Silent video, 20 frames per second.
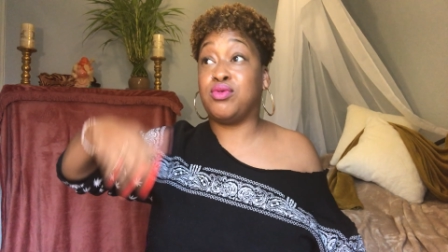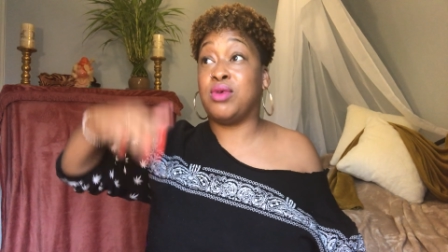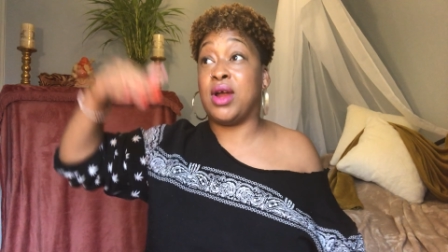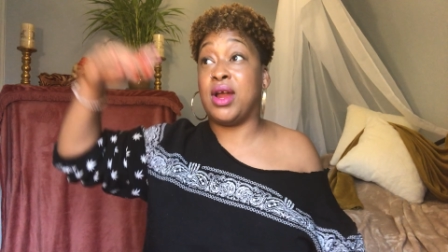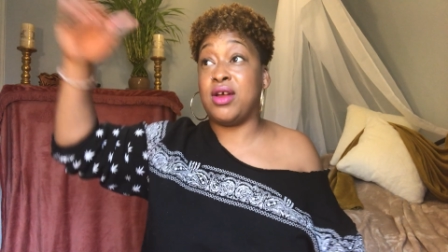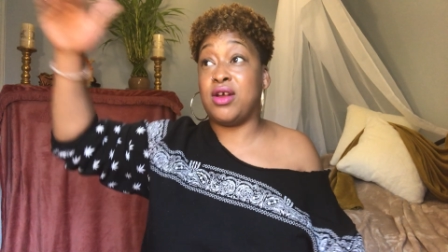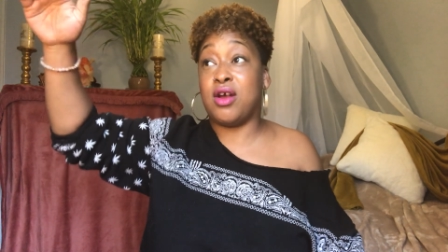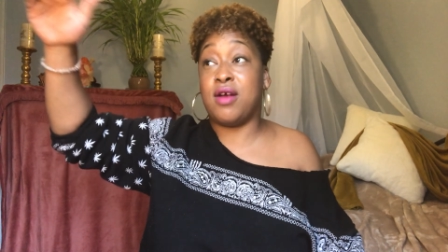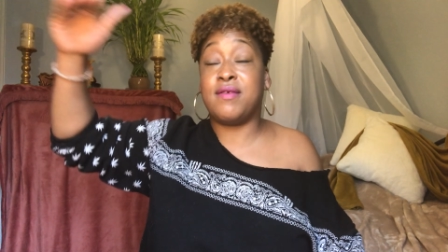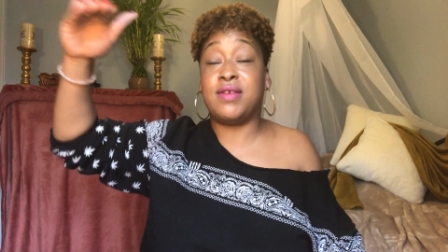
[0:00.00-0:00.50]

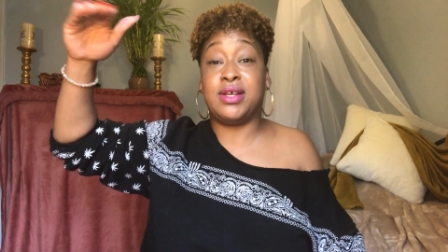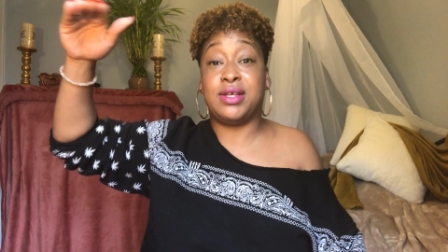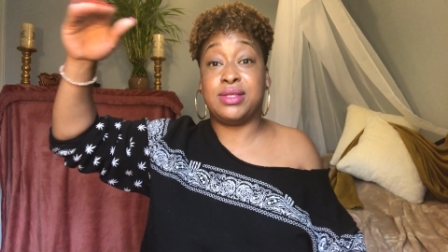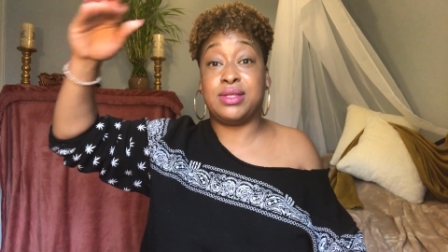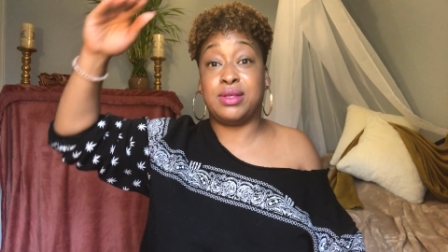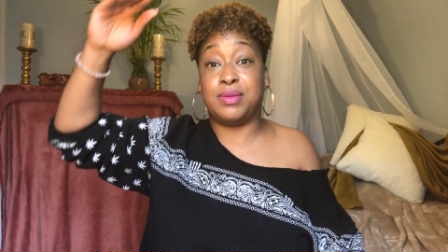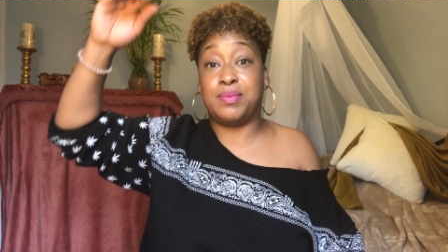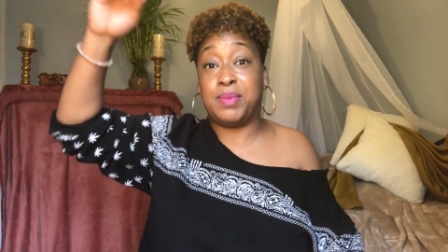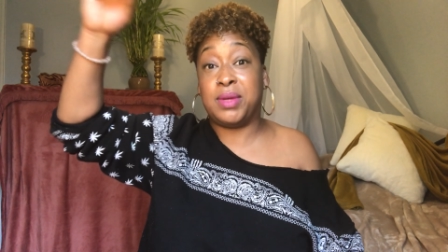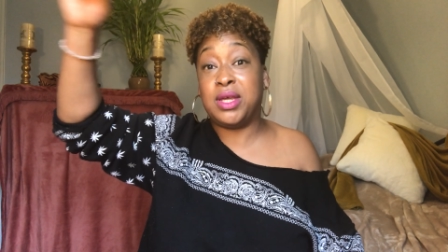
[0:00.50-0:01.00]

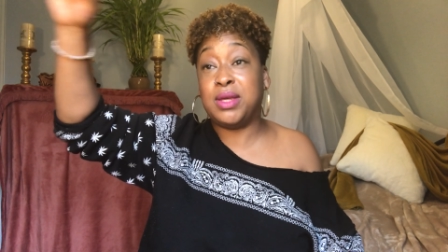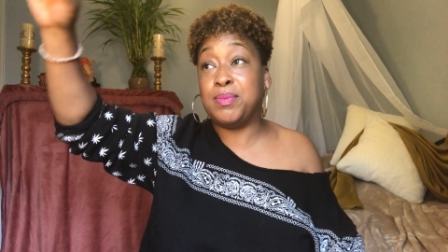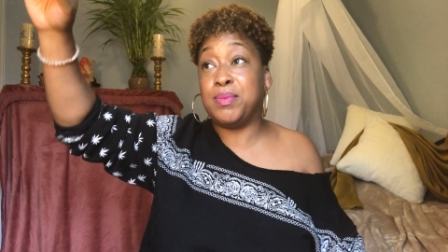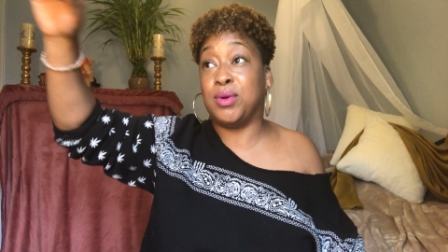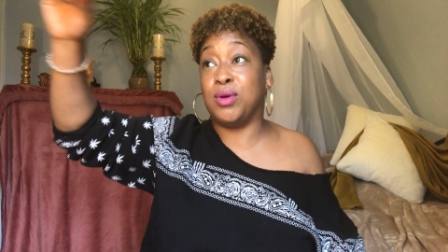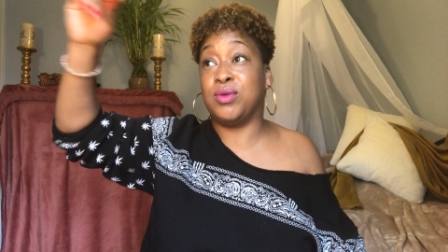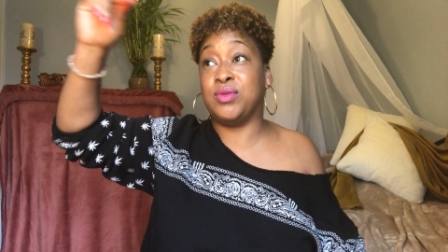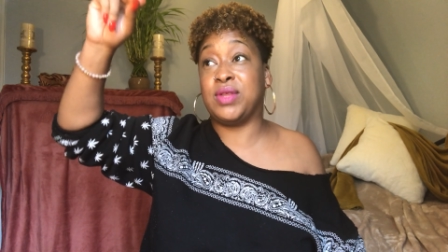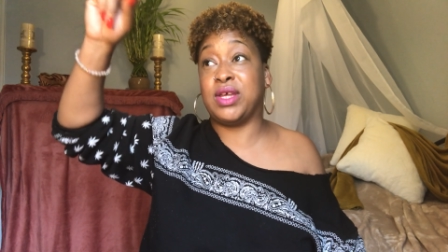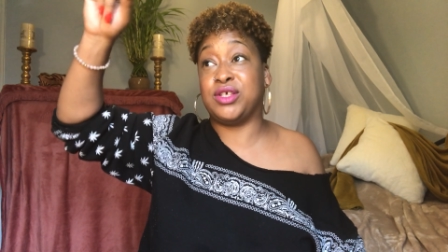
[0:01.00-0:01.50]
priorities, the
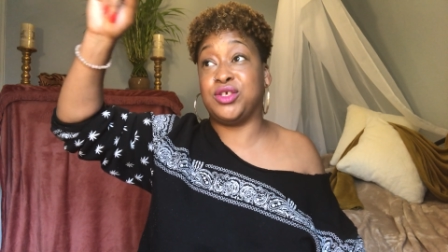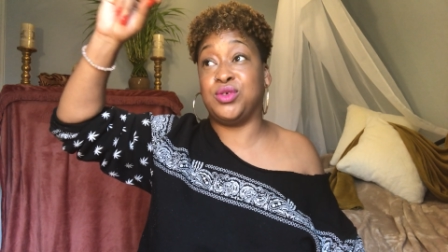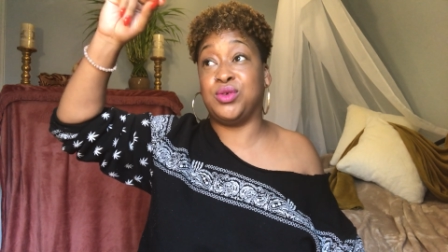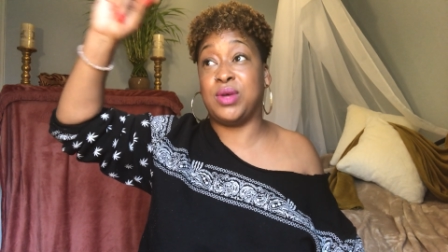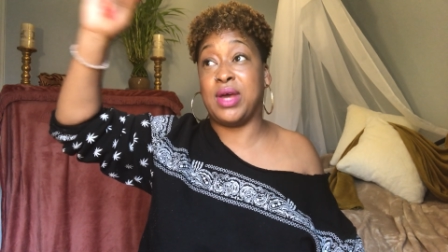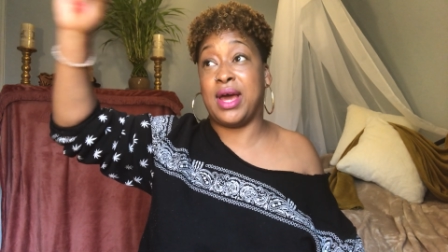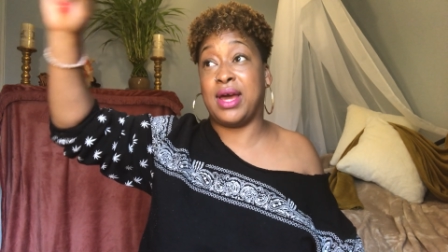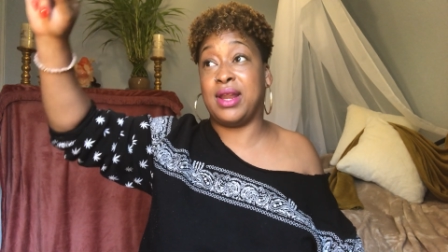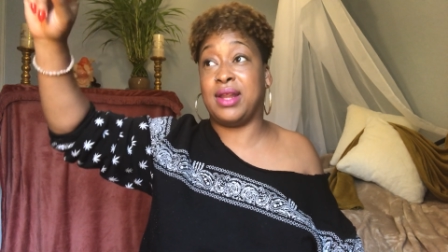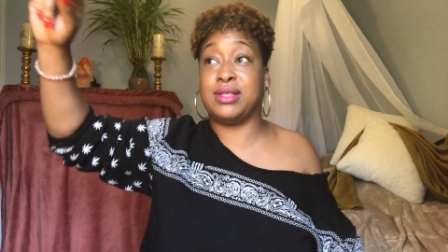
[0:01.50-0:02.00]
people that
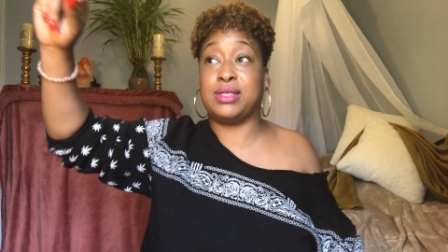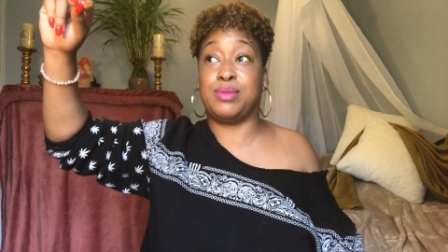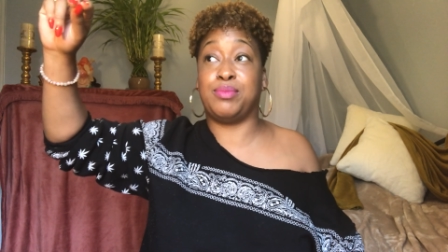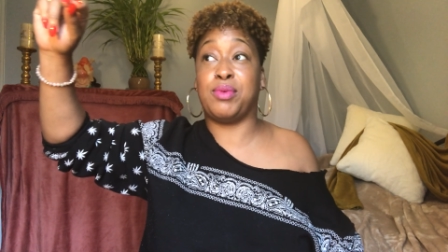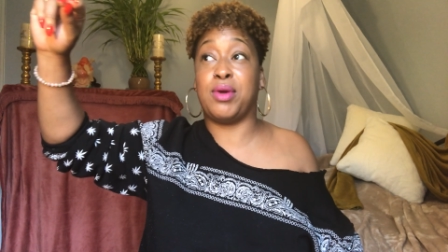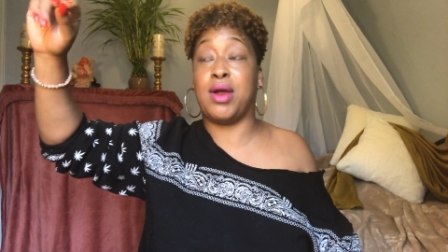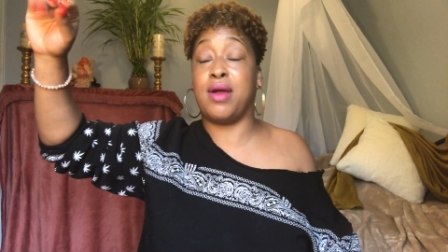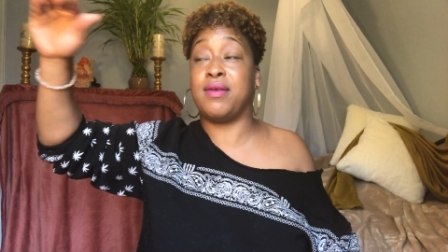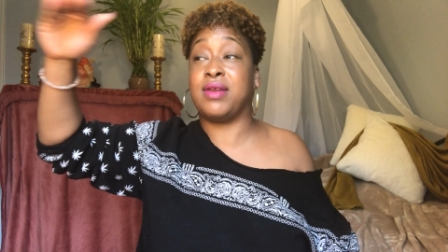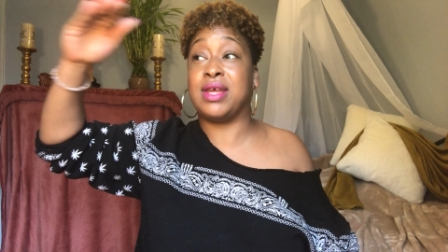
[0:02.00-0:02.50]
you had as a
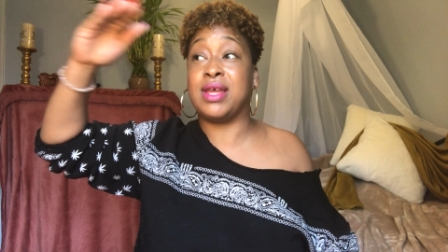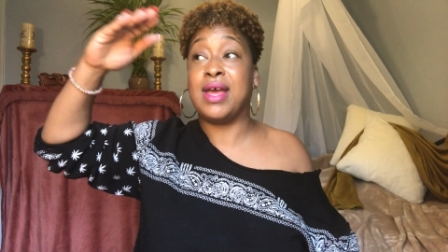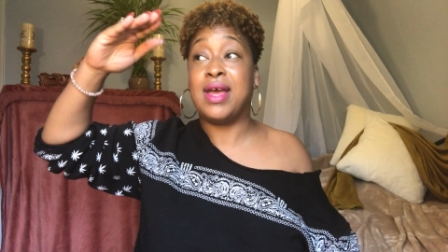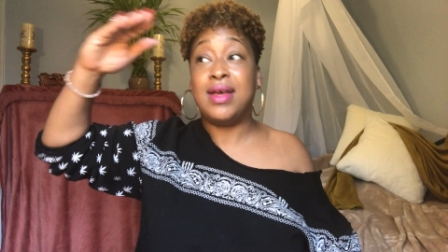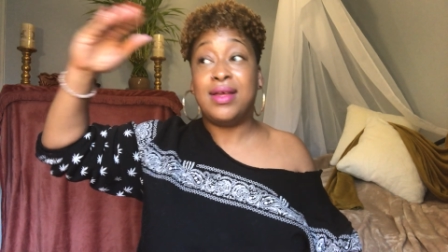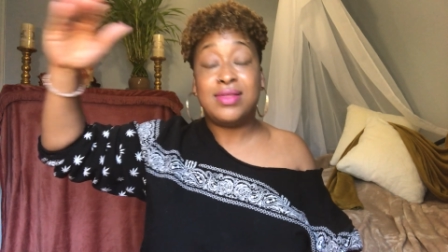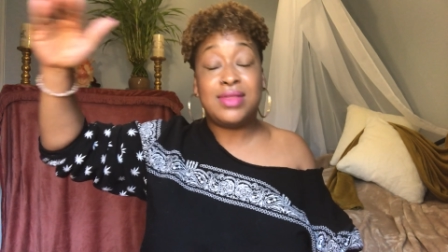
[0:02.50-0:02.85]
priority,